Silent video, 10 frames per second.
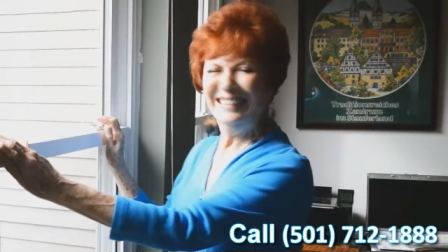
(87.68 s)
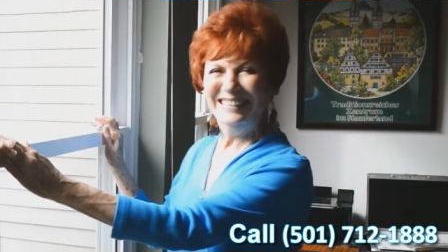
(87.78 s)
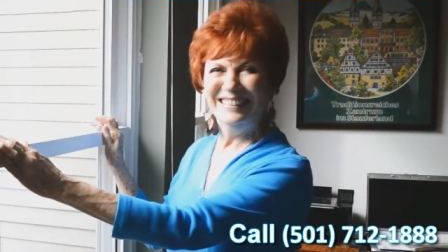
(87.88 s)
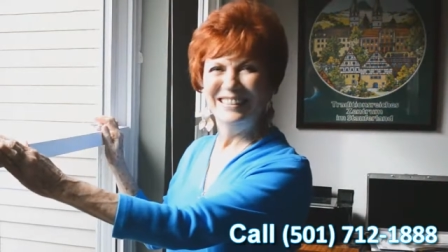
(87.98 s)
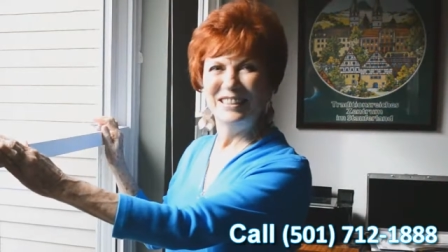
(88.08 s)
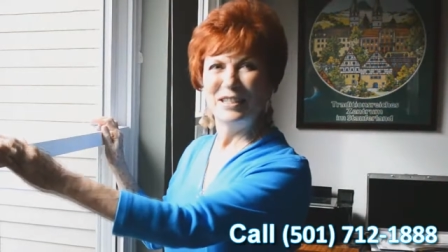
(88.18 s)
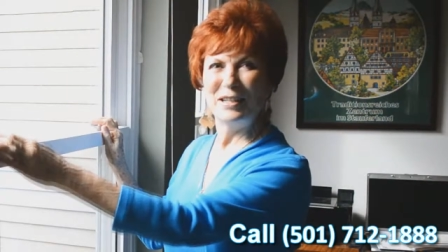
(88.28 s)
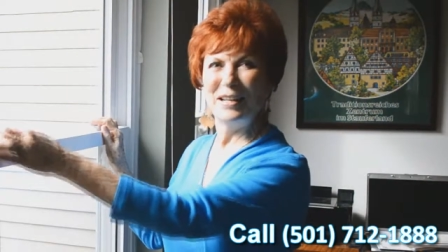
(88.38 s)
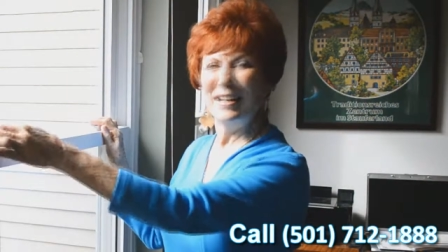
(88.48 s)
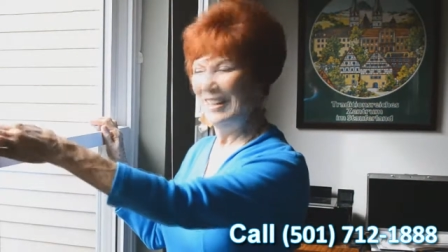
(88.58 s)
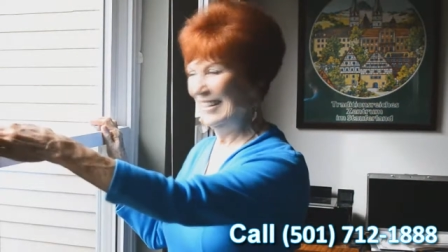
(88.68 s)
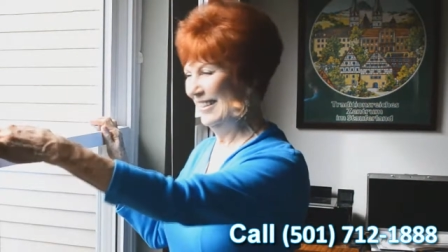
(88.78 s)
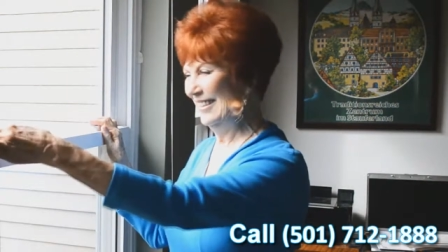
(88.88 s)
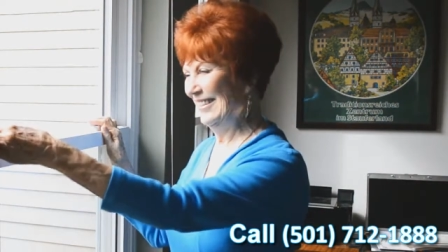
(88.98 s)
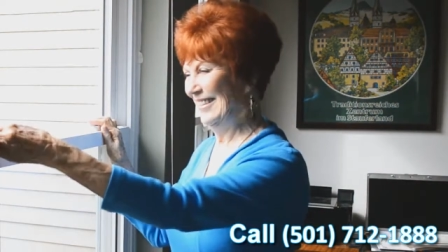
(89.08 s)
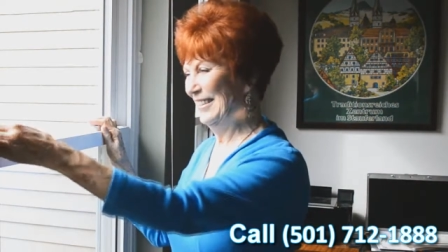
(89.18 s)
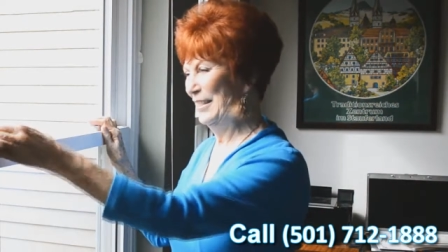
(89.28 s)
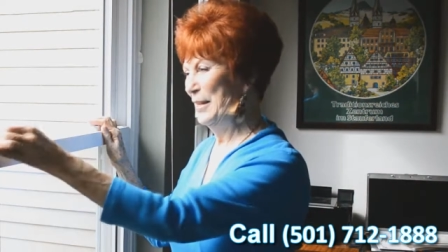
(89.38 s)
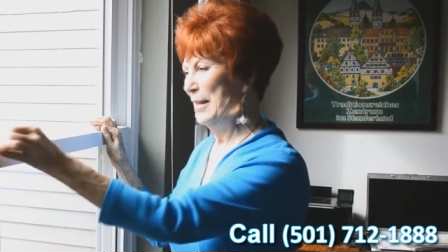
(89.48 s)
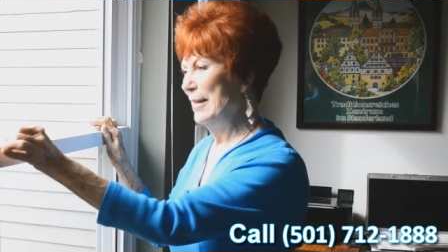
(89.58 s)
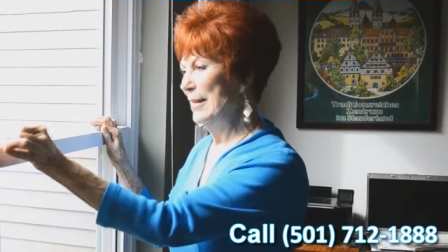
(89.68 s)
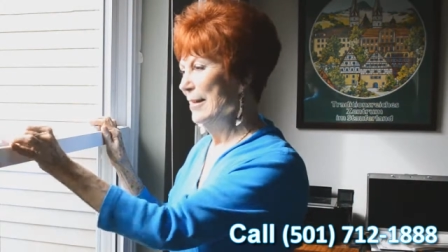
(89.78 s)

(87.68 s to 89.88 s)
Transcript: are great. They're easy to